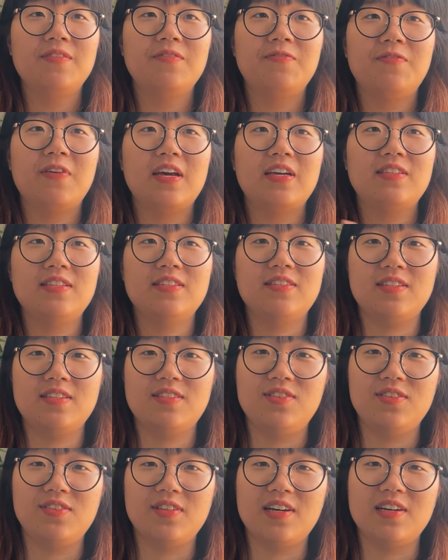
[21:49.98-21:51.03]
Vertices
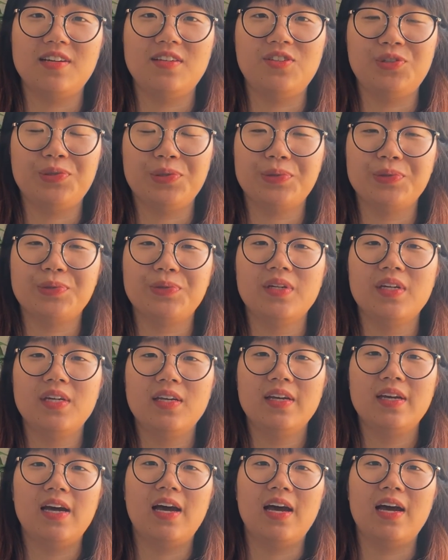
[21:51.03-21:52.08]
Unite shawl.
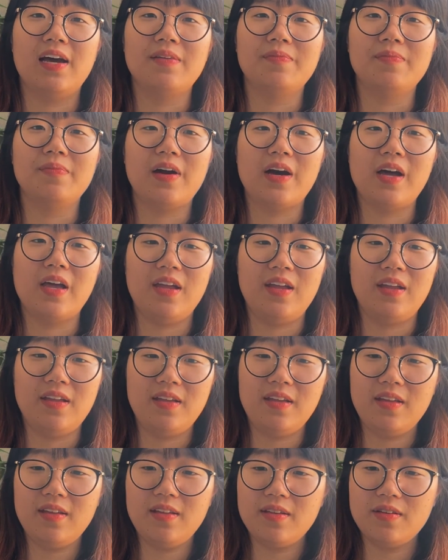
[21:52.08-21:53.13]

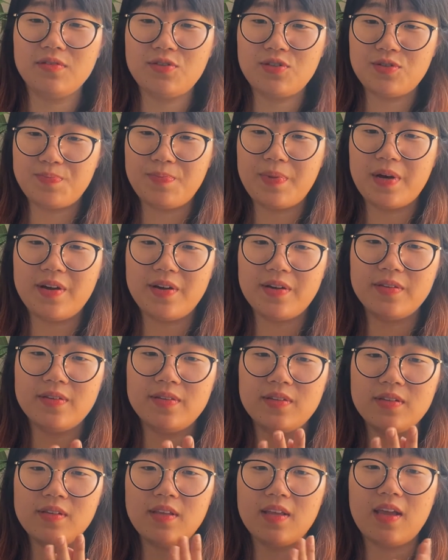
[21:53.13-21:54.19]
I
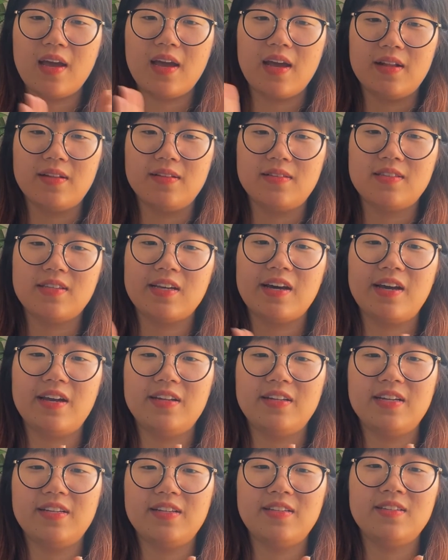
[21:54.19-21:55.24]
spun and dyed
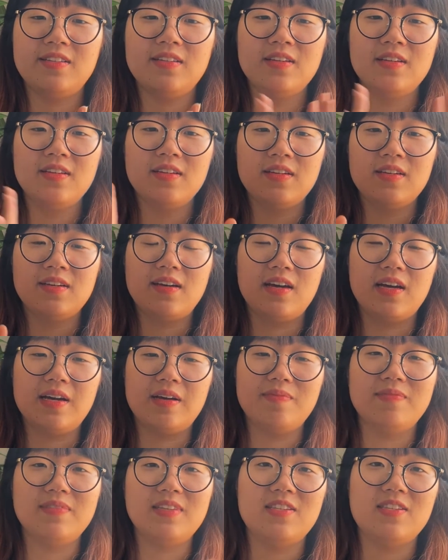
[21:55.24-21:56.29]
it,
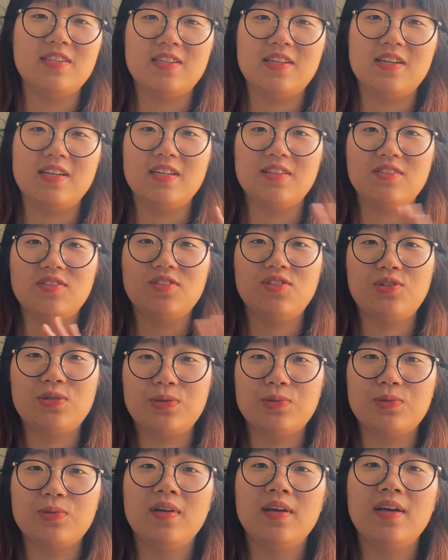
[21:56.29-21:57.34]
knitted it into a
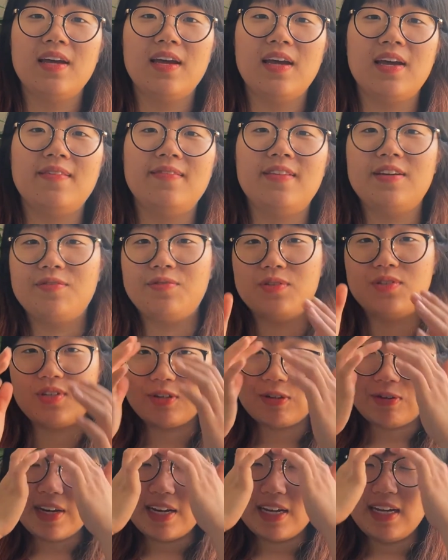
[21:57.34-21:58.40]
shawl, and it was
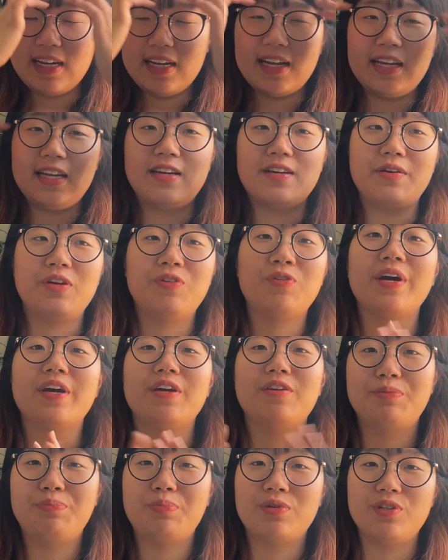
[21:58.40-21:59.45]
quite
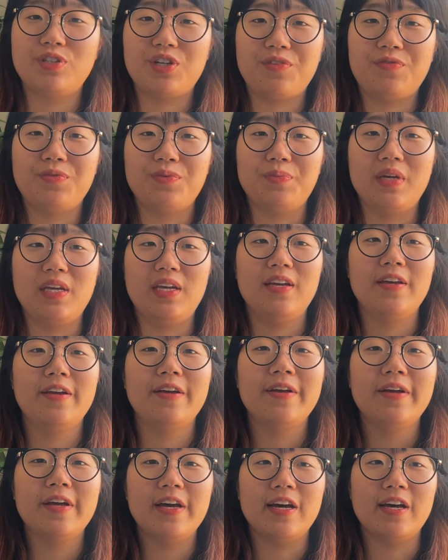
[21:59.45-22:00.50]
a project for me.
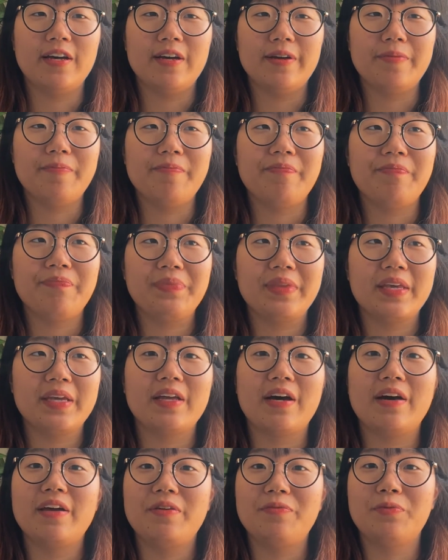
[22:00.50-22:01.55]
And
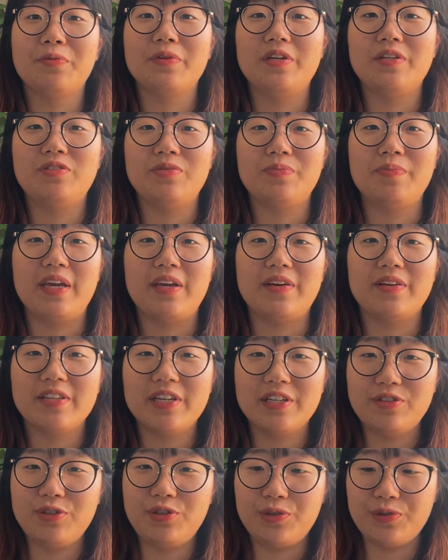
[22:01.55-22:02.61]
I wanted to make
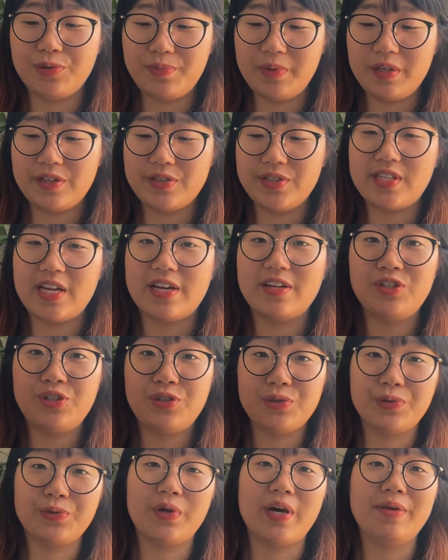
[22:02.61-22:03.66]
another shawl because that
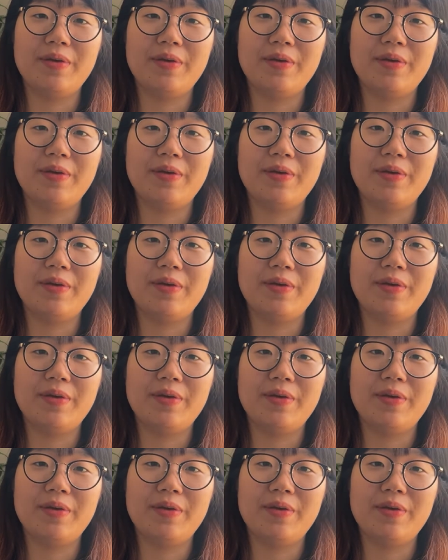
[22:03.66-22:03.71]
shawl I